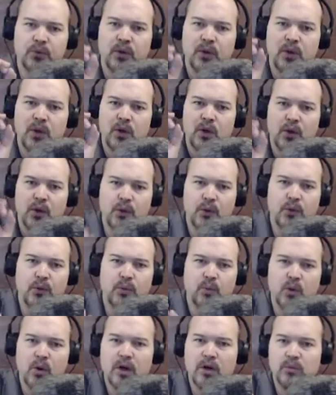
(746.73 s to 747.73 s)
who,
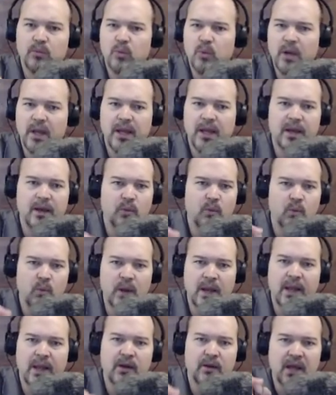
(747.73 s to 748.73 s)
what, where,
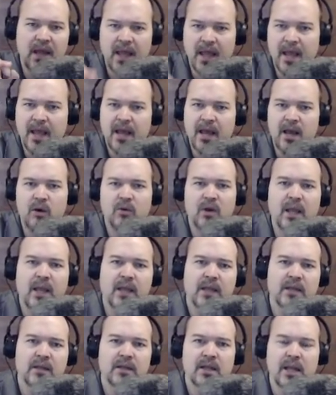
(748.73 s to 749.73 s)
when, how,
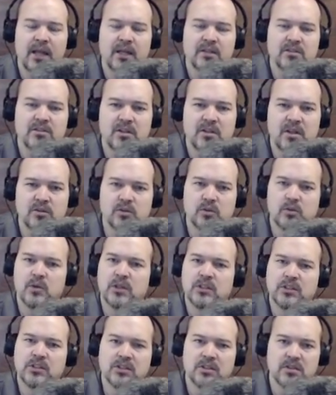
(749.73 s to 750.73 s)
and answer those
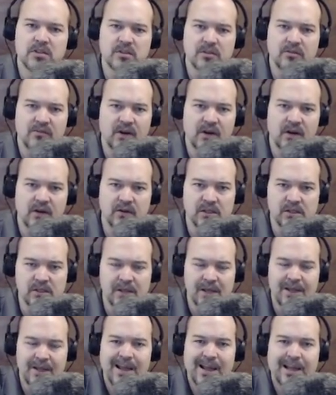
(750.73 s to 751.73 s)
questions as far as
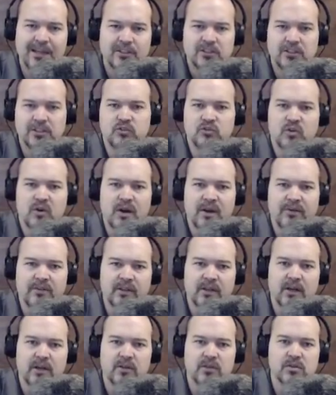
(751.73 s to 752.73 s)
actually driving
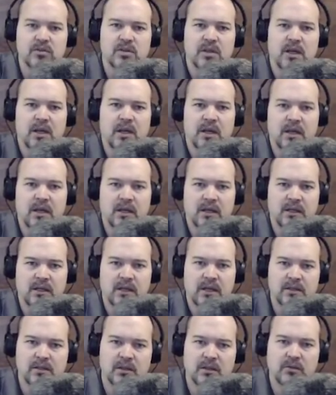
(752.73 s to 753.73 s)

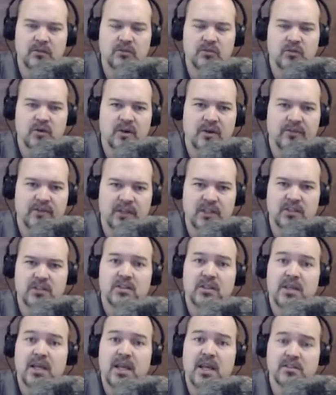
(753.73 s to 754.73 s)
into
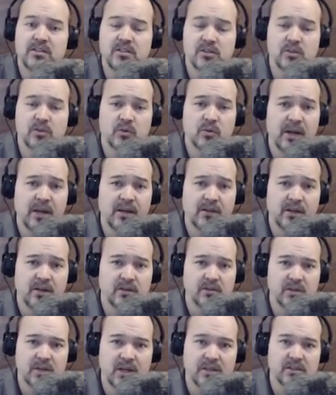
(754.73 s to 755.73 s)
the answers around those
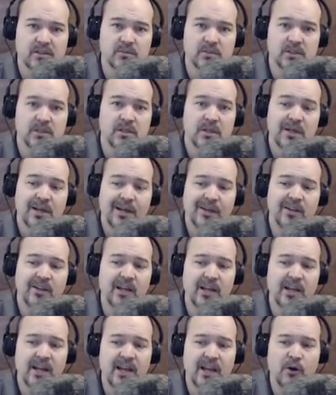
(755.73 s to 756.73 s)
customers. And they're going
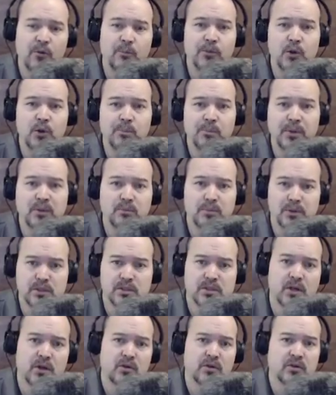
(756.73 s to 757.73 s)
to help you build
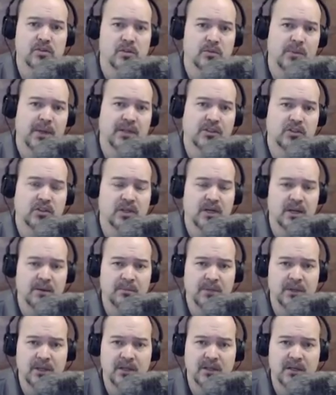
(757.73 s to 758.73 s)
personas about your
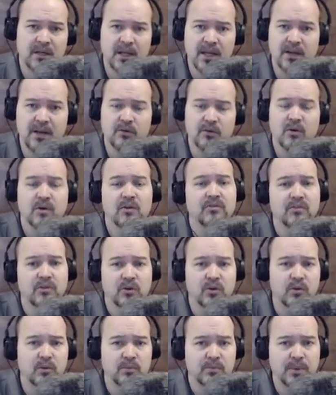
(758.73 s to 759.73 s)
company later on
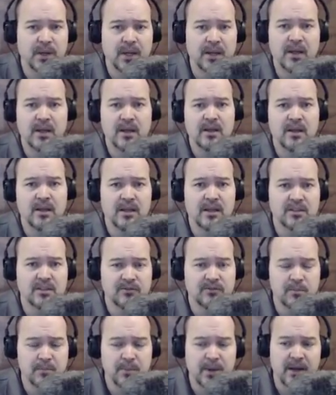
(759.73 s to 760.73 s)
for a
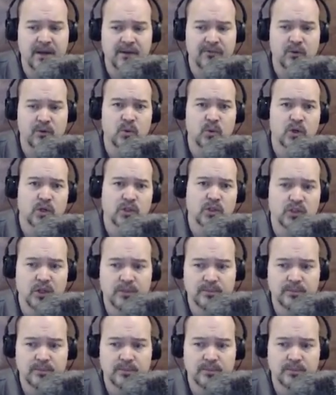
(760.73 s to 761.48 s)
different part of a workshop.